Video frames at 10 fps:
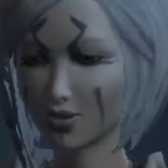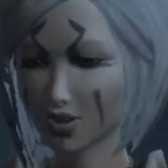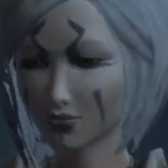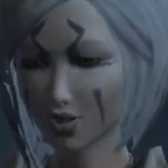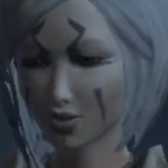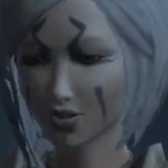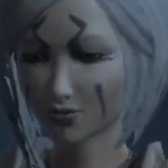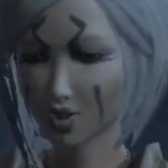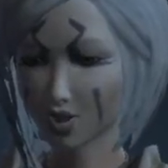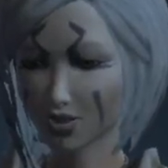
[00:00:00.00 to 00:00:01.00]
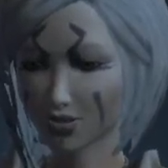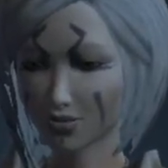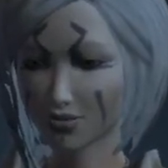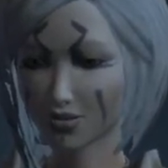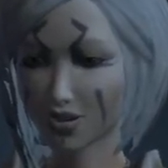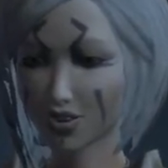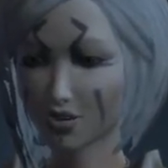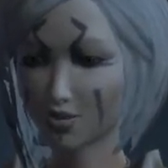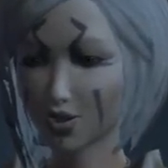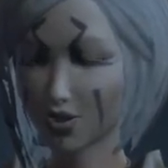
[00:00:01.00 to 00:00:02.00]
not about where I'm going.
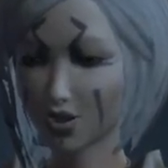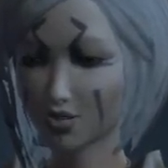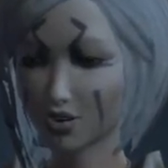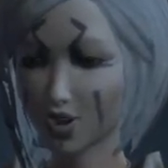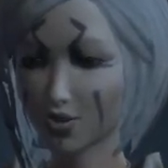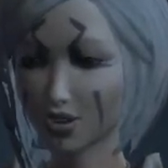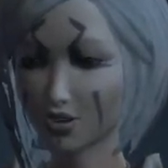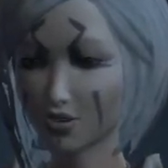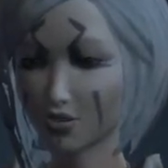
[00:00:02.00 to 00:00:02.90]
It's where I started.